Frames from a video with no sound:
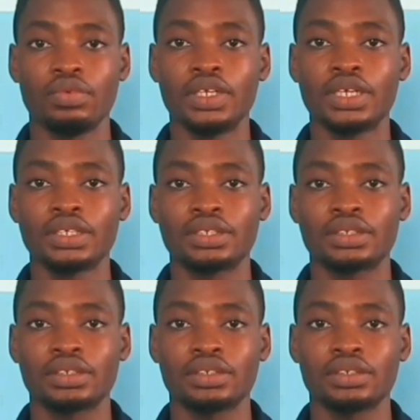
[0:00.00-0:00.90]
We
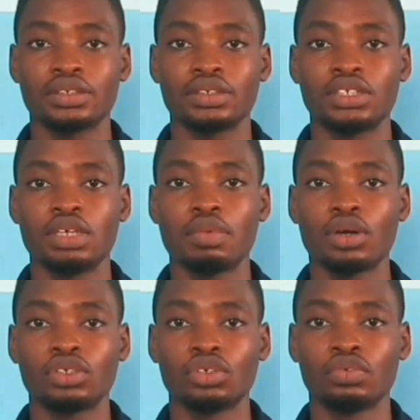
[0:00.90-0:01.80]
just came
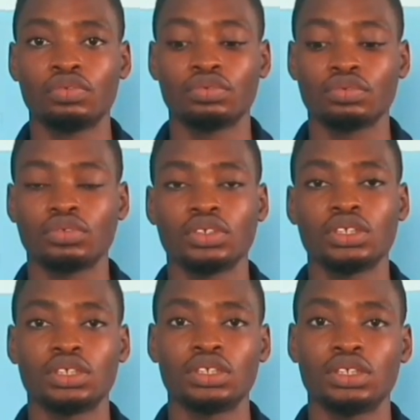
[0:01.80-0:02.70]
out of
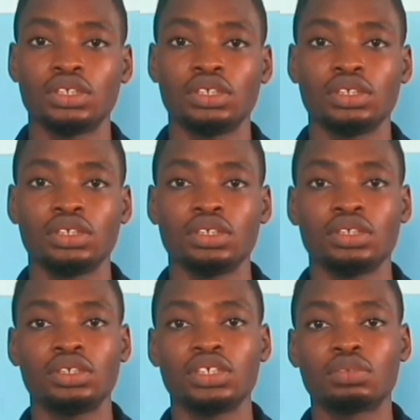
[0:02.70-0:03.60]

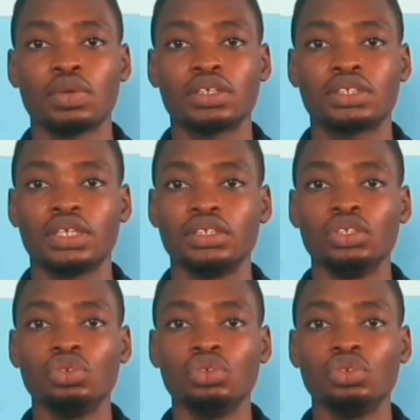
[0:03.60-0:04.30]
the Christmas and